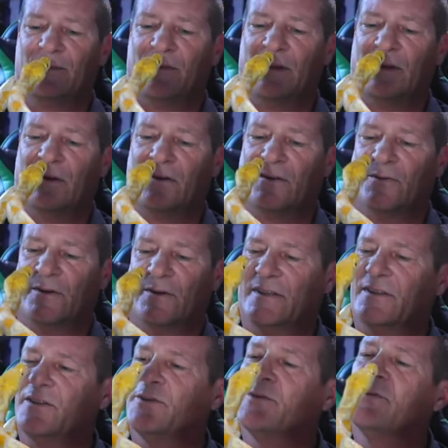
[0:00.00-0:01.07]
that I'll go
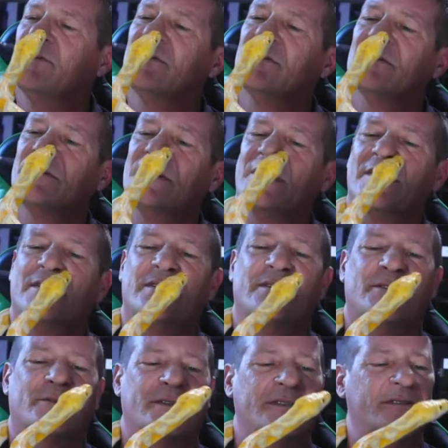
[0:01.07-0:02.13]
into. What are you
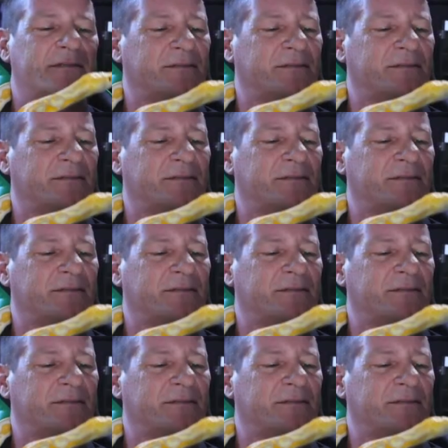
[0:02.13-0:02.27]
doing?